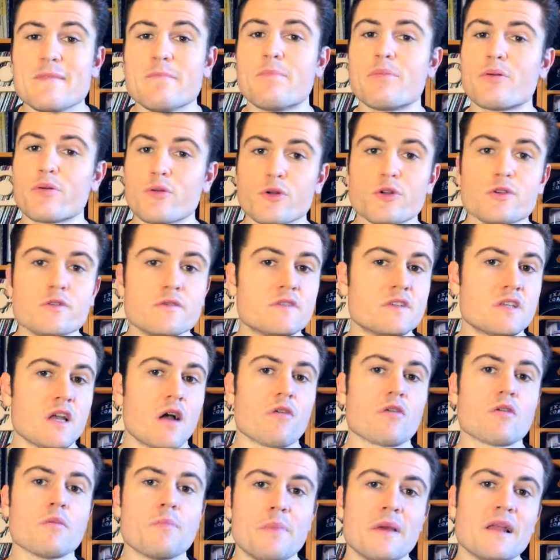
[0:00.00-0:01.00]
improves
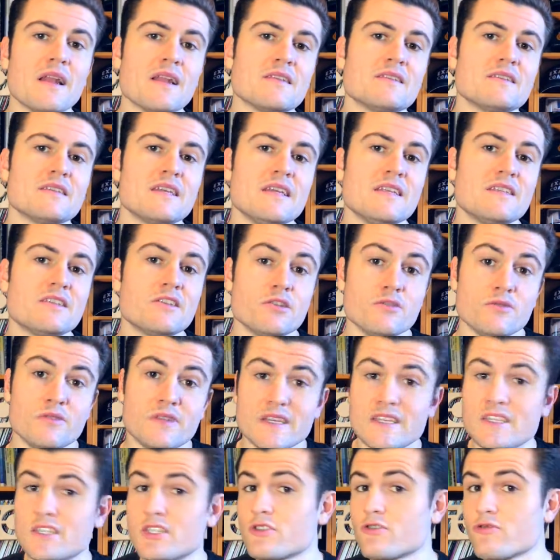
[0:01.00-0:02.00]
our ability to
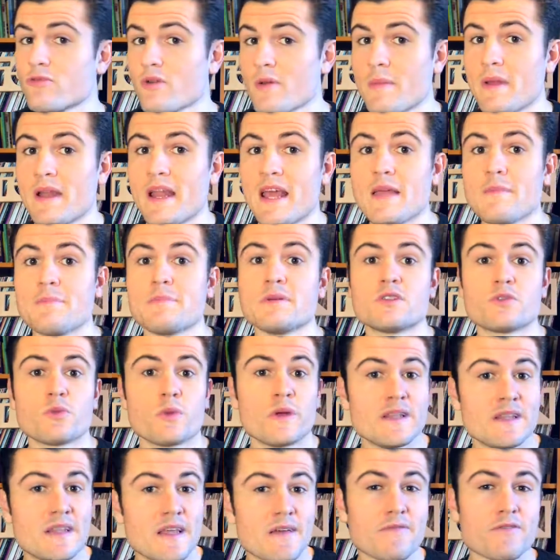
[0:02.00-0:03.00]
discriminate
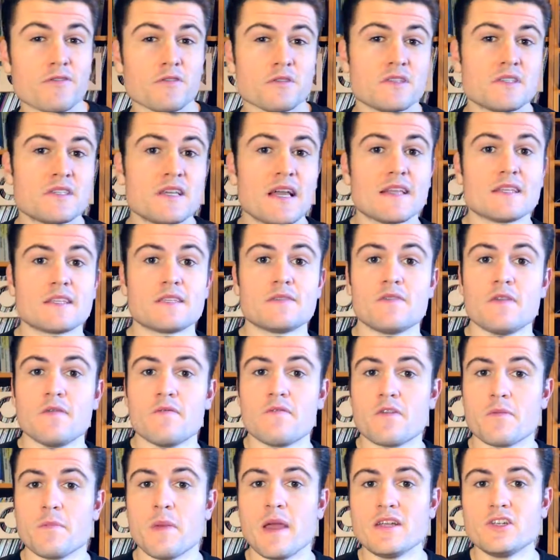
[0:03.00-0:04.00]
between different sets of
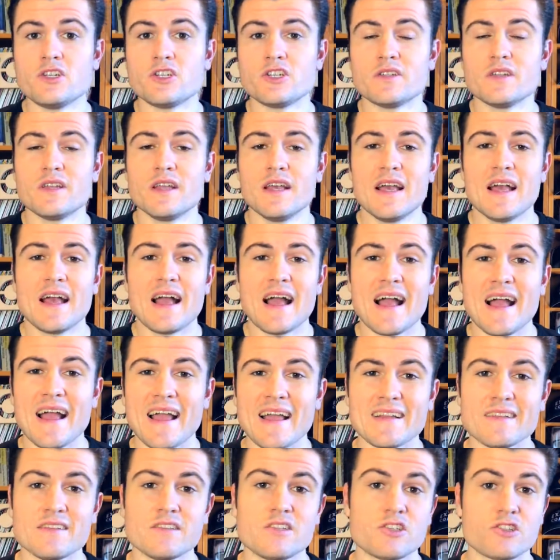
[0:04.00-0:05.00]
information
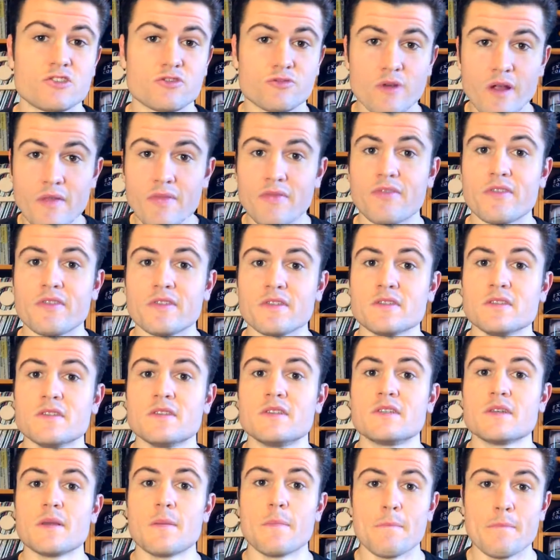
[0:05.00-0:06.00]
and
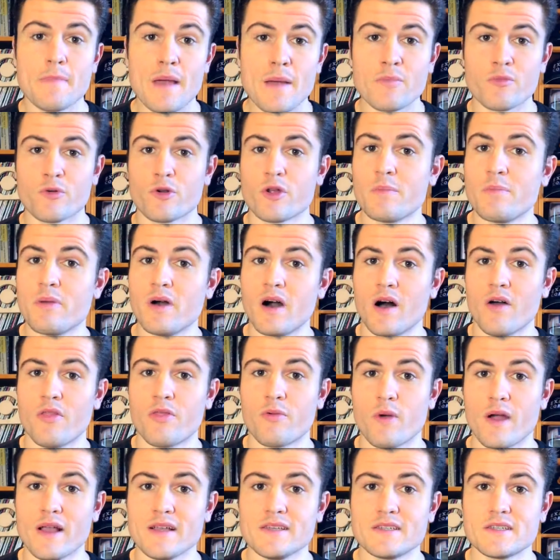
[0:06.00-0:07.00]
strengthens memory
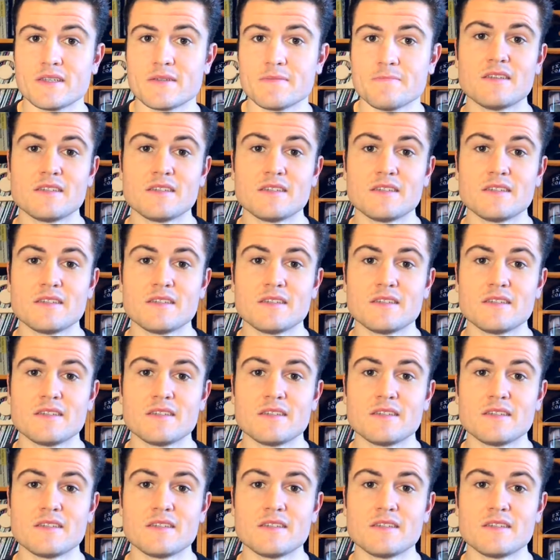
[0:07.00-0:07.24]
pathways.